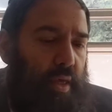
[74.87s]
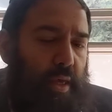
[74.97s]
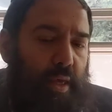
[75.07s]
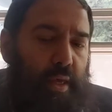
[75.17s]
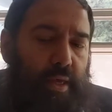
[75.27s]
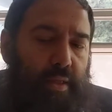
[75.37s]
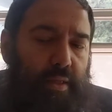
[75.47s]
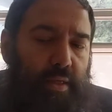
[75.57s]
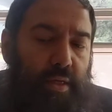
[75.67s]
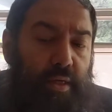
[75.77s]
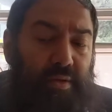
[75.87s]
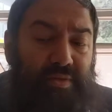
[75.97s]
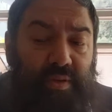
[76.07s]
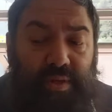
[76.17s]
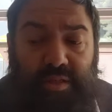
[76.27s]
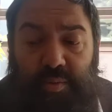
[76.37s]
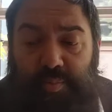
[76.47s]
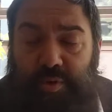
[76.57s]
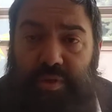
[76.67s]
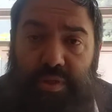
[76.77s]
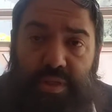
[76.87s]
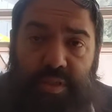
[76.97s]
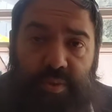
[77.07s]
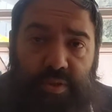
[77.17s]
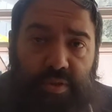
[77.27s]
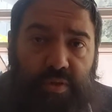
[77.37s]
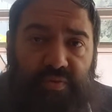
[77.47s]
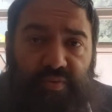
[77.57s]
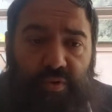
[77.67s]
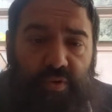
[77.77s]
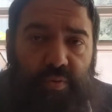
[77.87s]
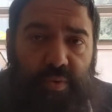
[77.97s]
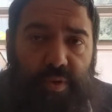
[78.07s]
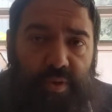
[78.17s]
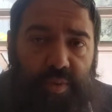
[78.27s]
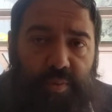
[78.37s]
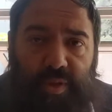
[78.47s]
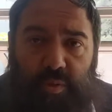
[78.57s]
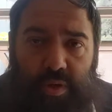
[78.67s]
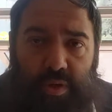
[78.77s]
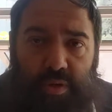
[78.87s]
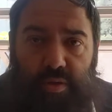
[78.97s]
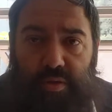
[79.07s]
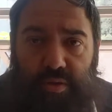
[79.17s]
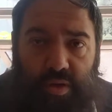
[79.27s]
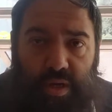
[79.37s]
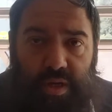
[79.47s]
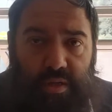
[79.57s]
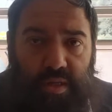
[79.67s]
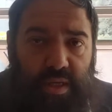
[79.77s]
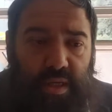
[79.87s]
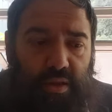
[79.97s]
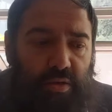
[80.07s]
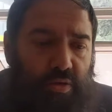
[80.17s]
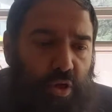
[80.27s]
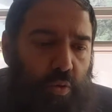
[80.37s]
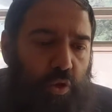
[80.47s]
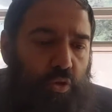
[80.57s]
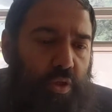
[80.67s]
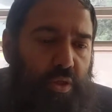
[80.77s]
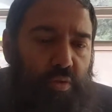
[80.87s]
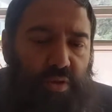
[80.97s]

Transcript: And sometimes a person, especially good for people that want to learn Torah, they can't learn Torah. What should they do?